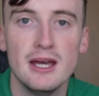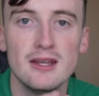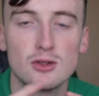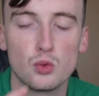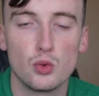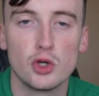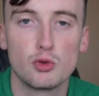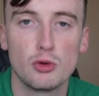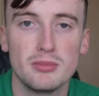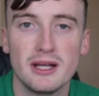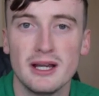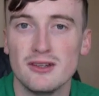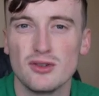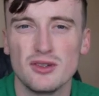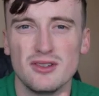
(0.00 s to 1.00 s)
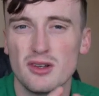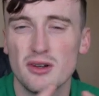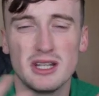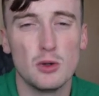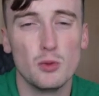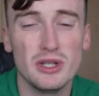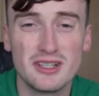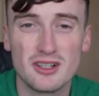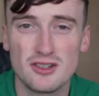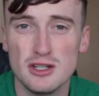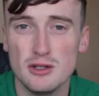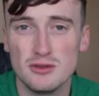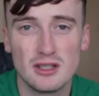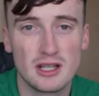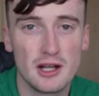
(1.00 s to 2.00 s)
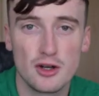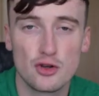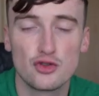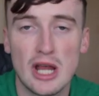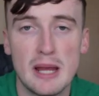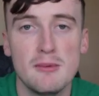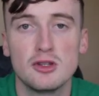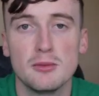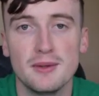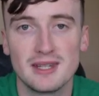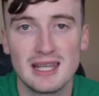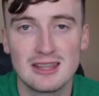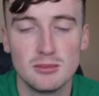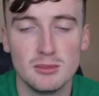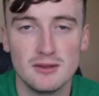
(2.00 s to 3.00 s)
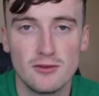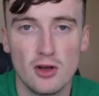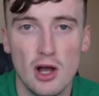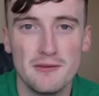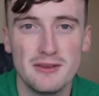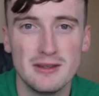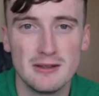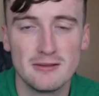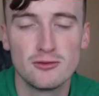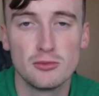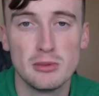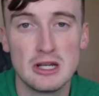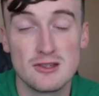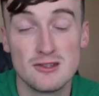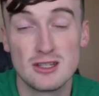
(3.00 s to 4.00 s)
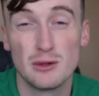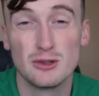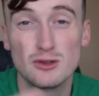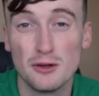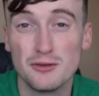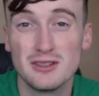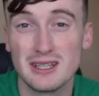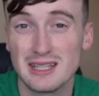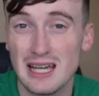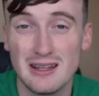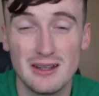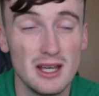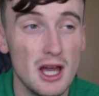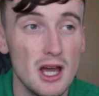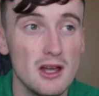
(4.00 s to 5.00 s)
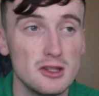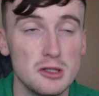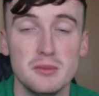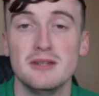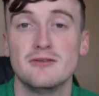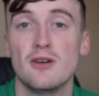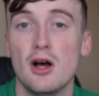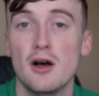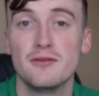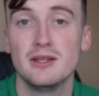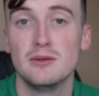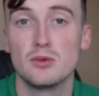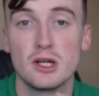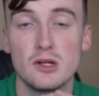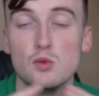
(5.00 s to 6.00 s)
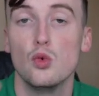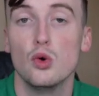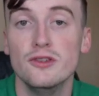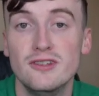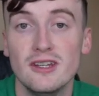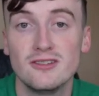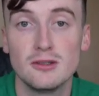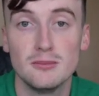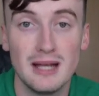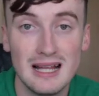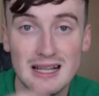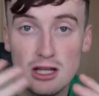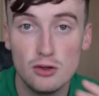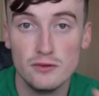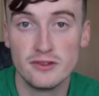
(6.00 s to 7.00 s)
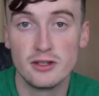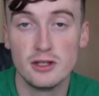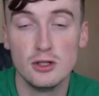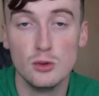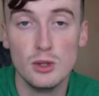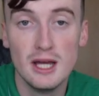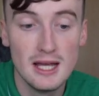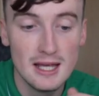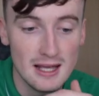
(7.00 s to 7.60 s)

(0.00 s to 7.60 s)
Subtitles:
to work with players, and it's only a week or two to kind of train with them and get them involved in the information. So it's tough to get them involved in kind of one system, let alone 2.